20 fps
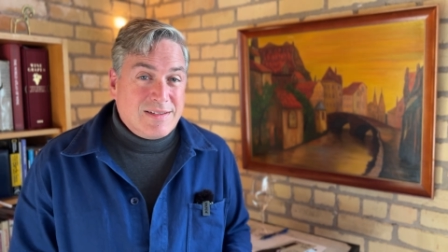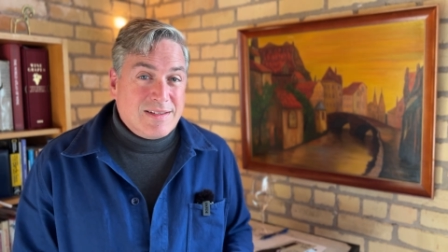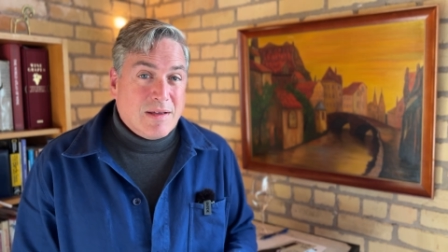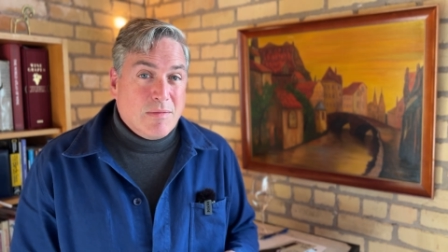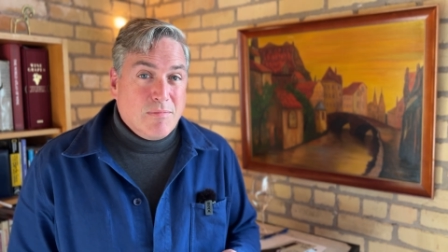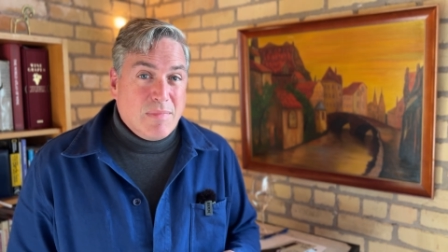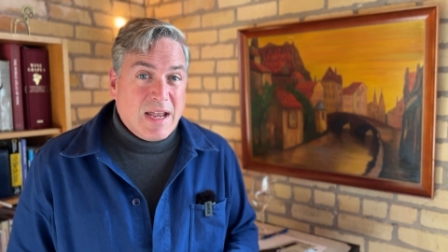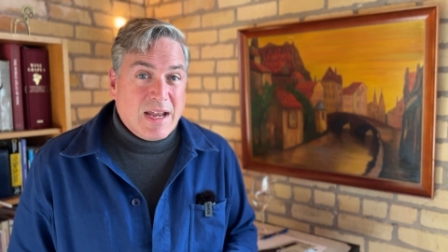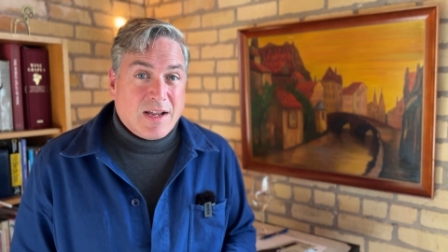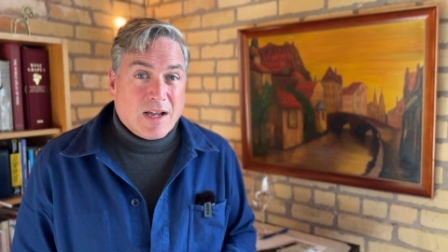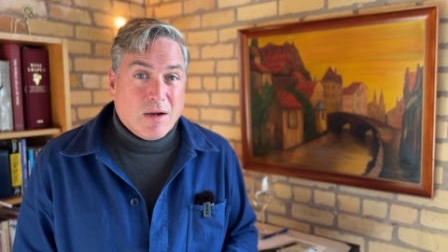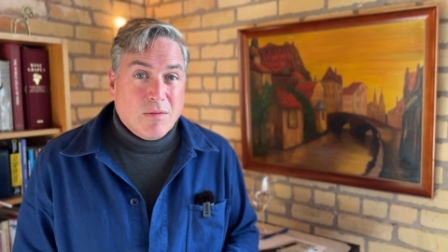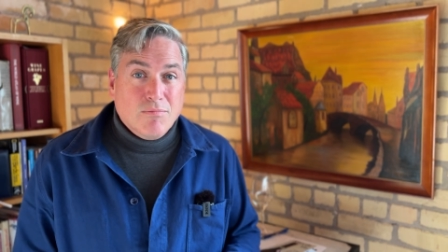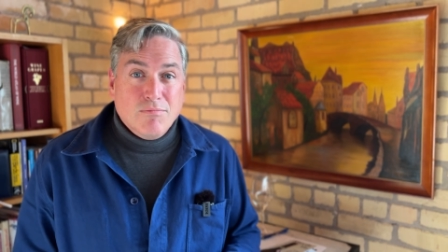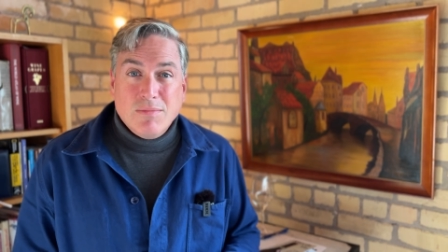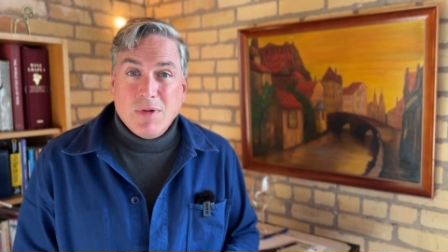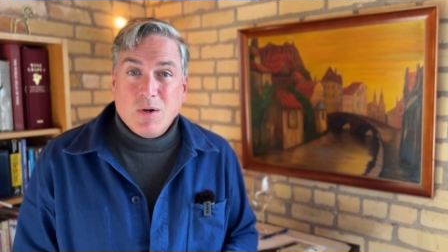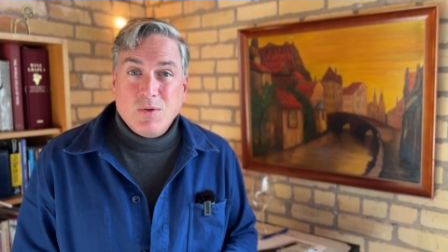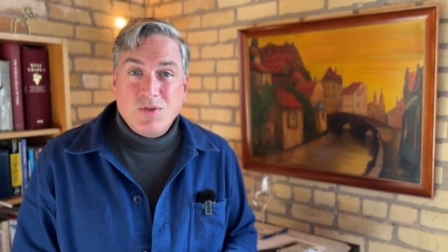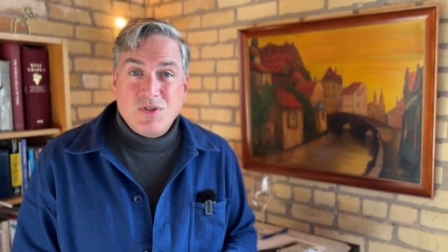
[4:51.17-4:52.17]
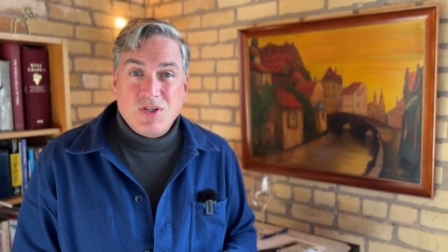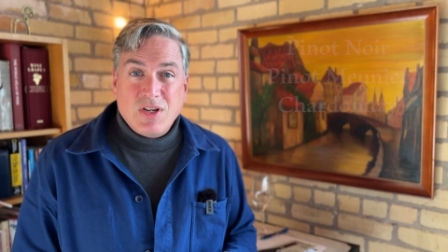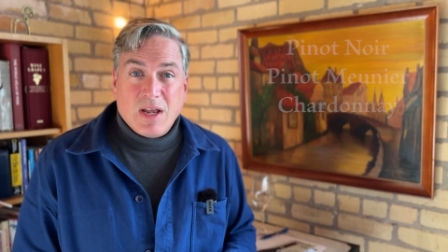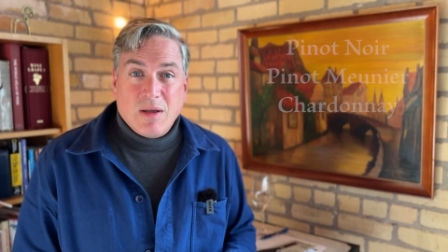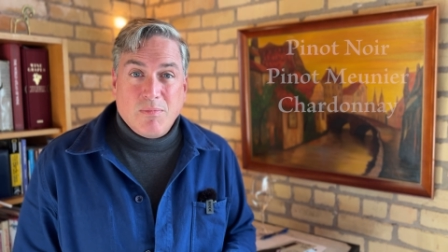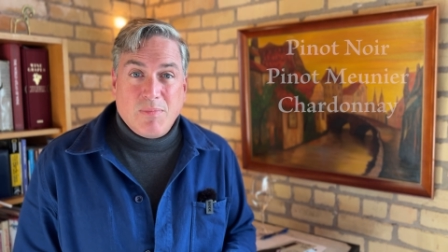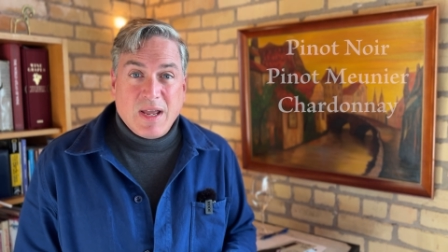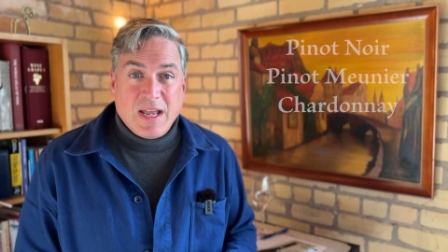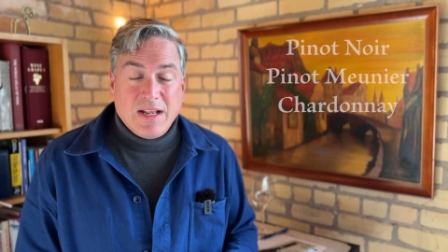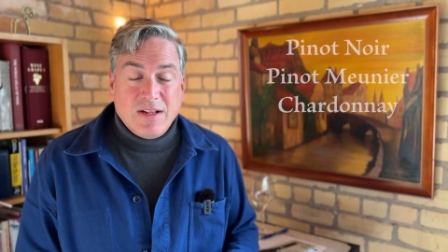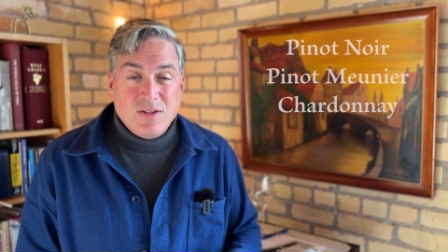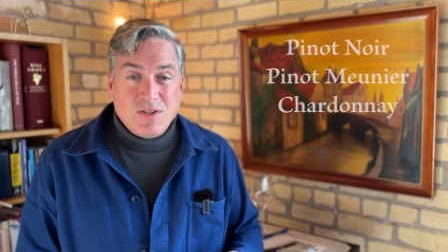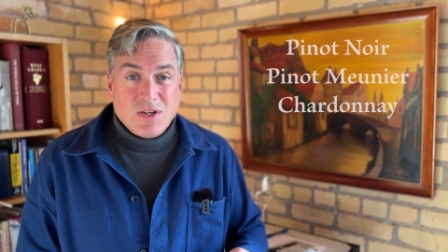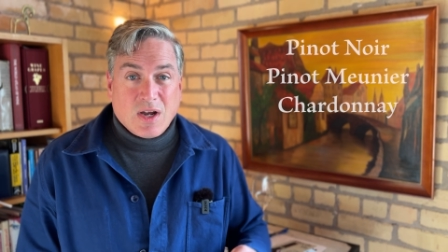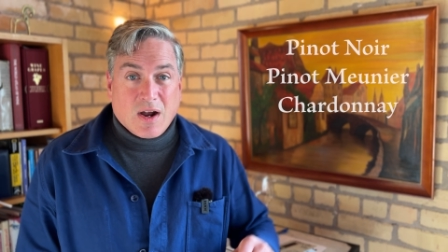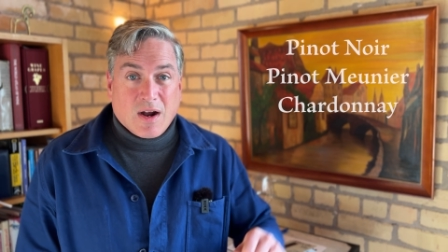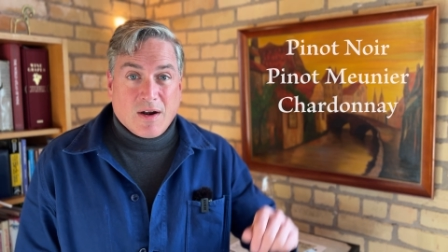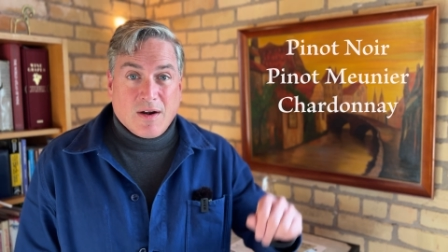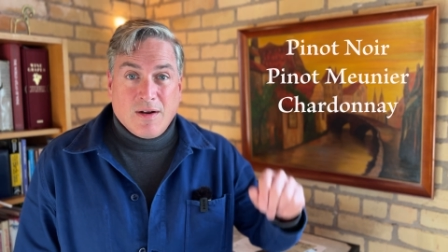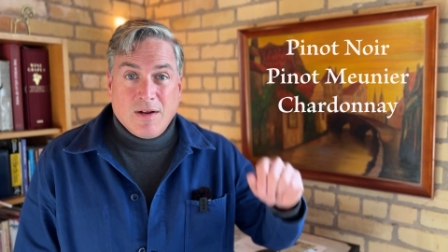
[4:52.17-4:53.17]
that make up most champagnes
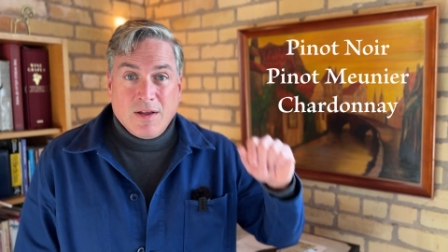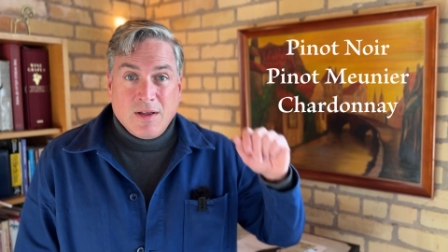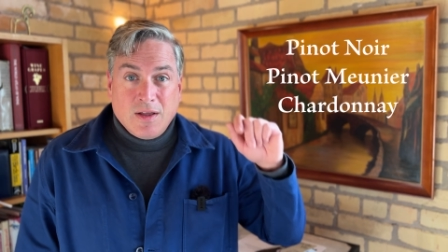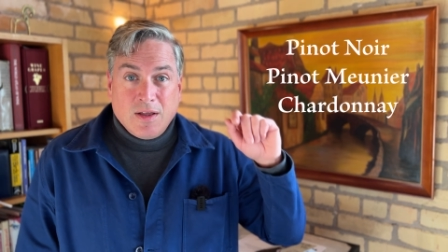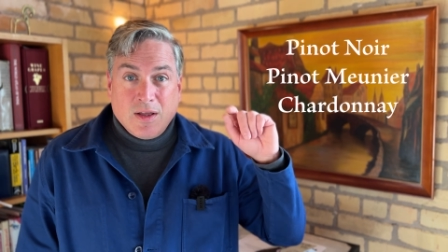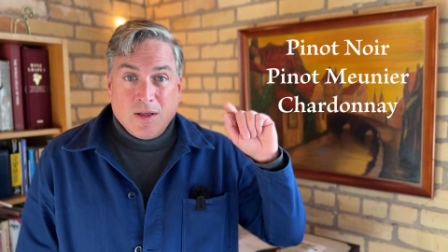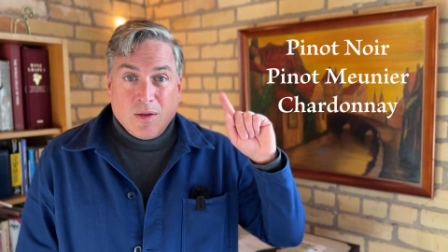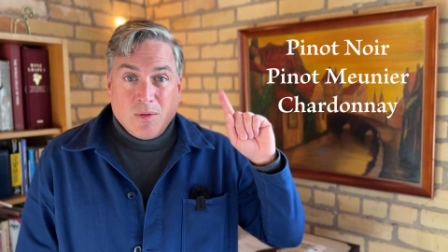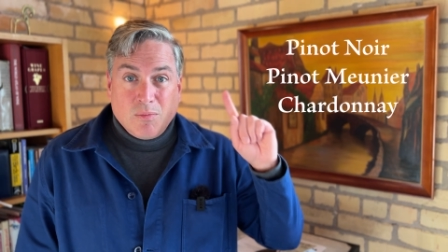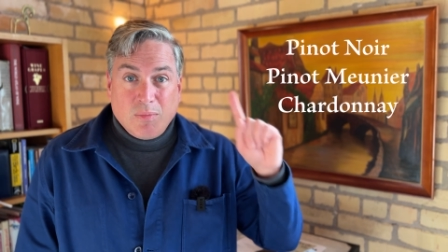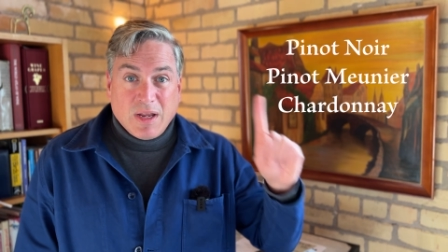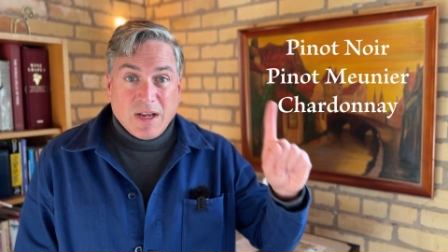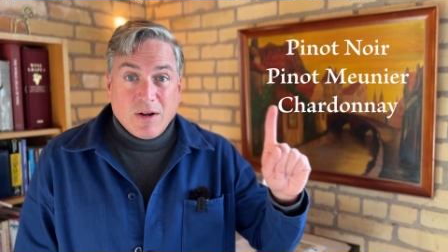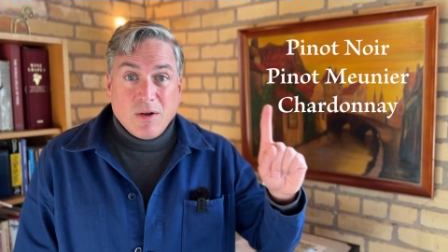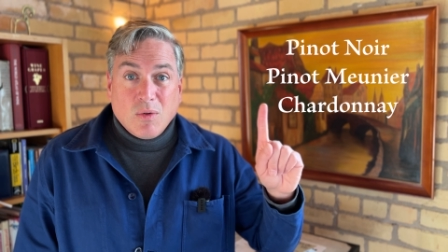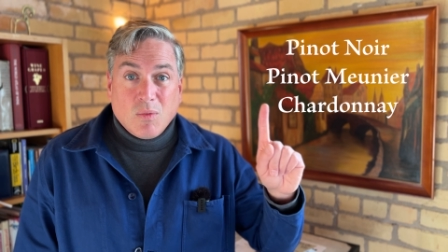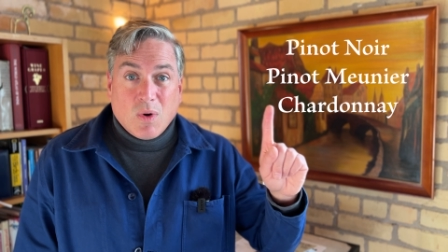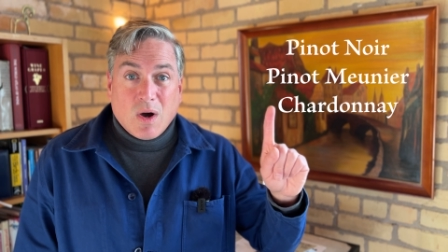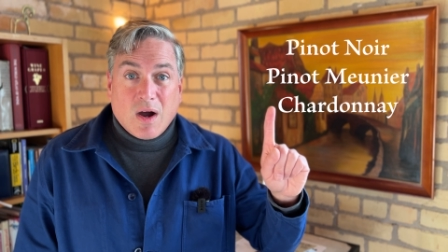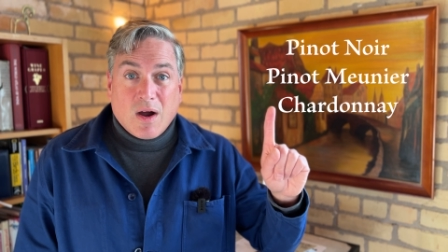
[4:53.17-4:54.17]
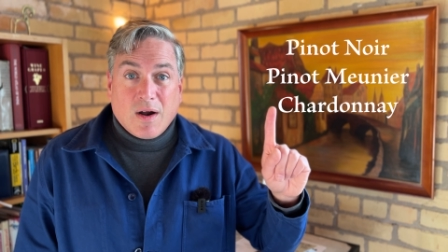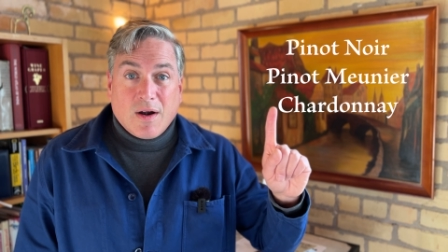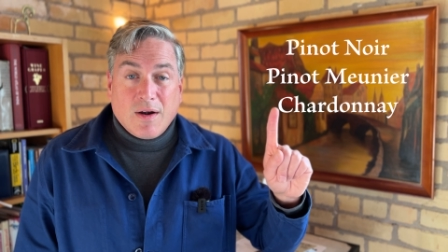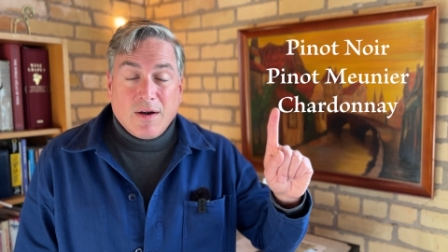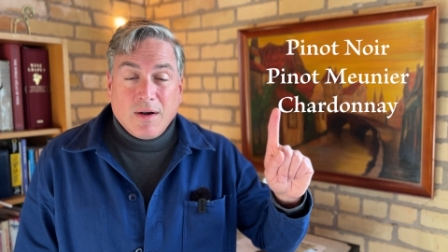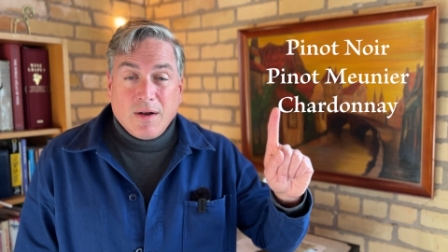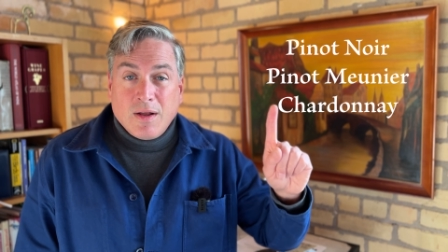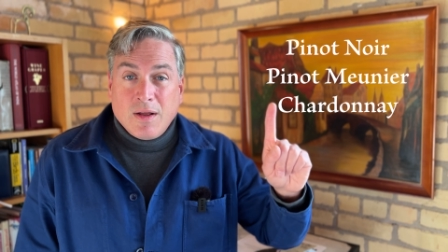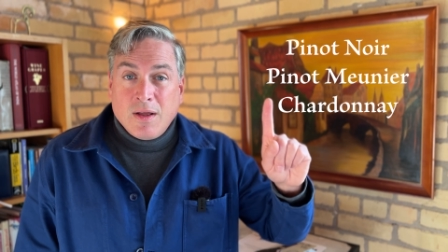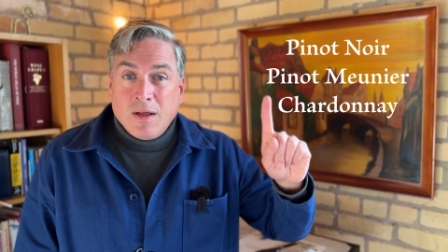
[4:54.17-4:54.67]
are Pinot Noir,